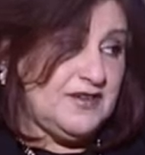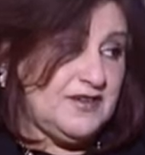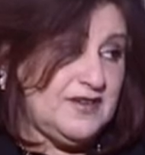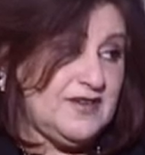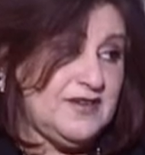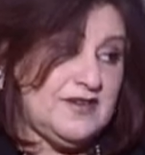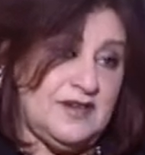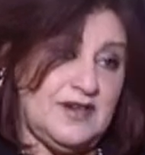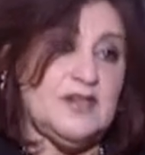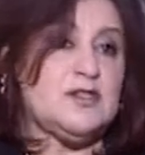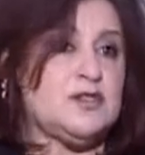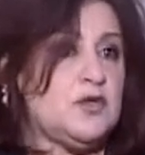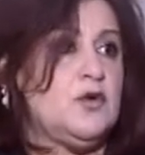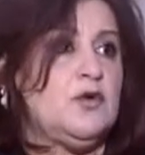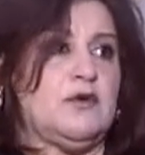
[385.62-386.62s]
So
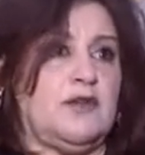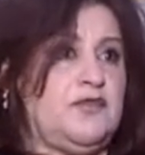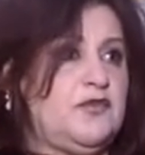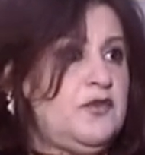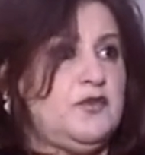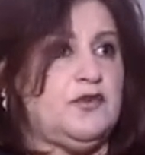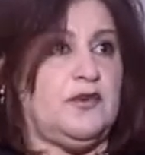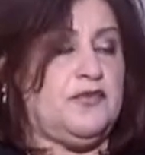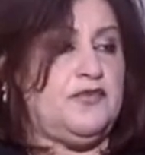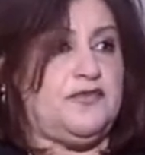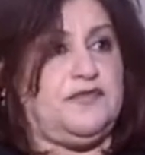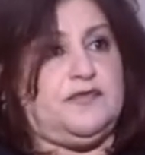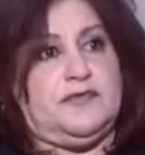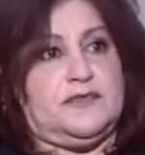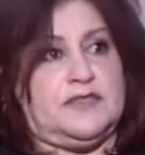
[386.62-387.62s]
if
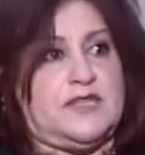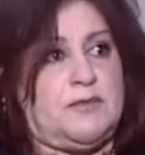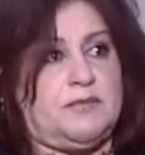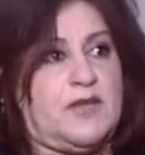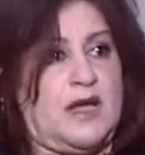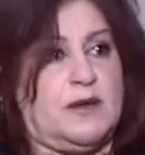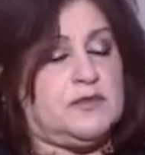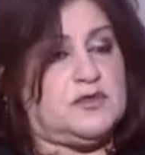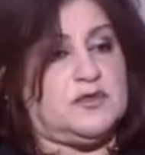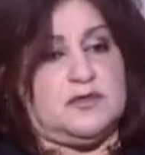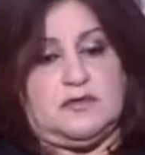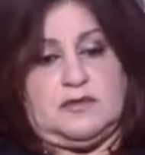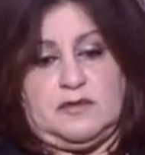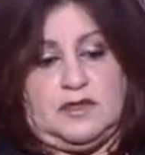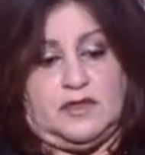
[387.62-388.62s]
sometimes in the
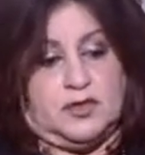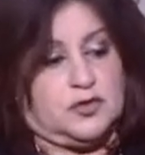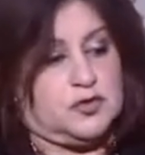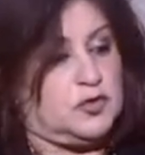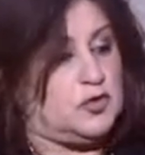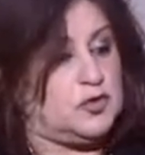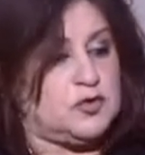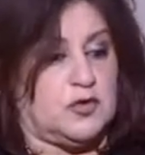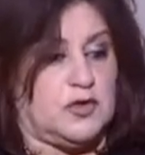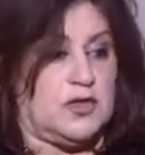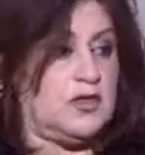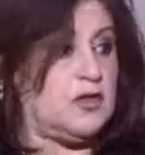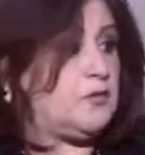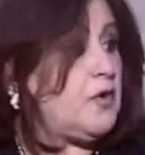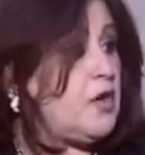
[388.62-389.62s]
church or in the
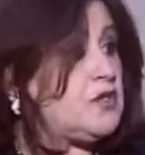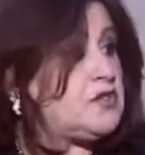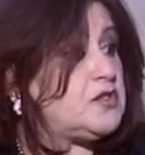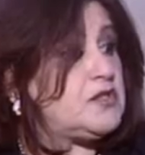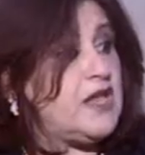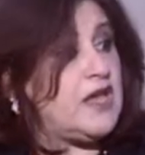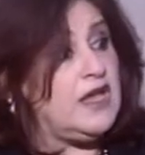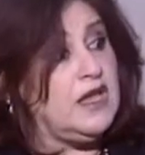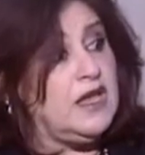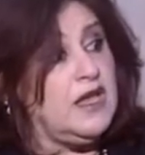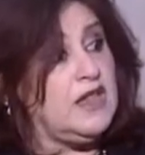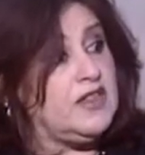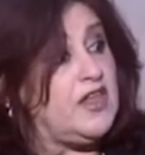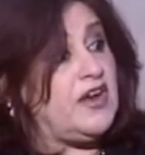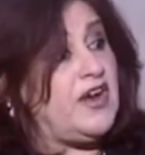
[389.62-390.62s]
mosque they're
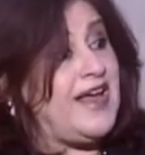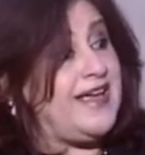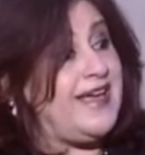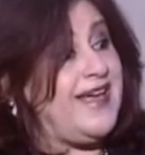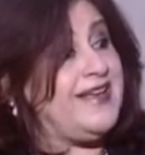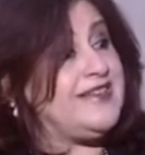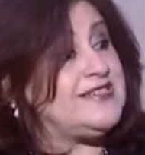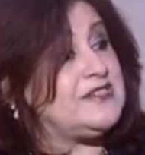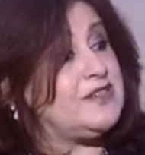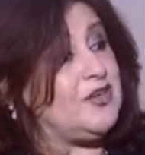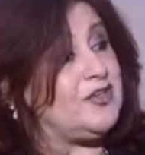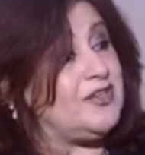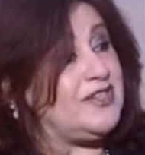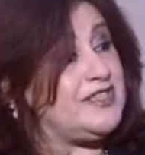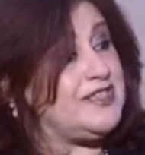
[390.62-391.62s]
against
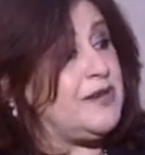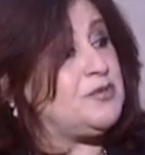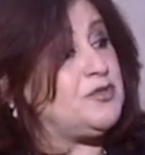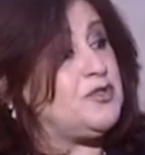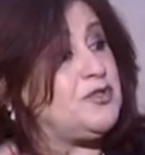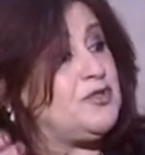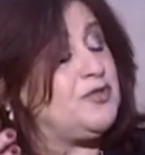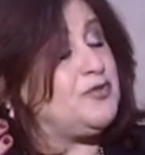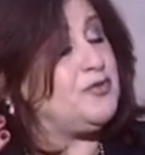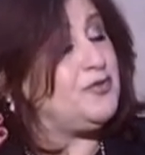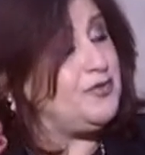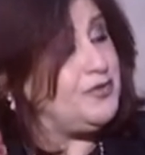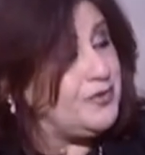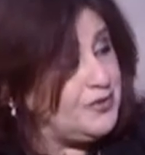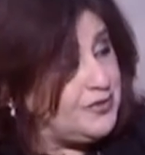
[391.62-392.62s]
contraception to
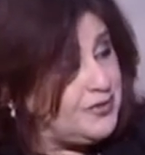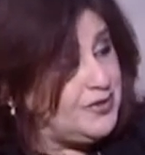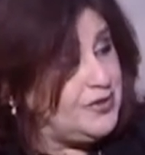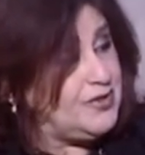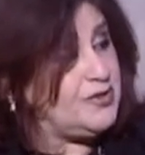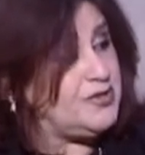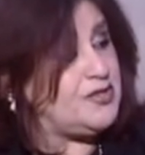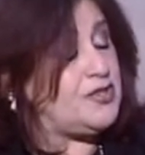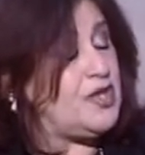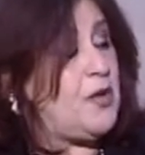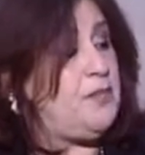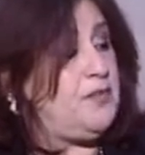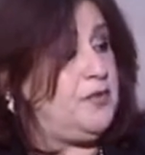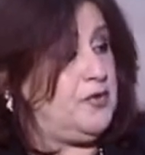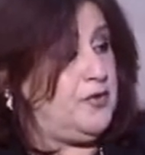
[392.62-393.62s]
stop the
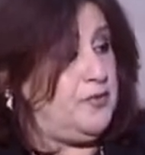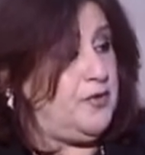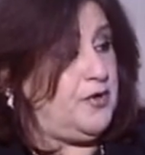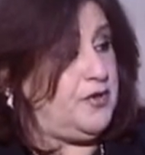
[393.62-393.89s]
birth,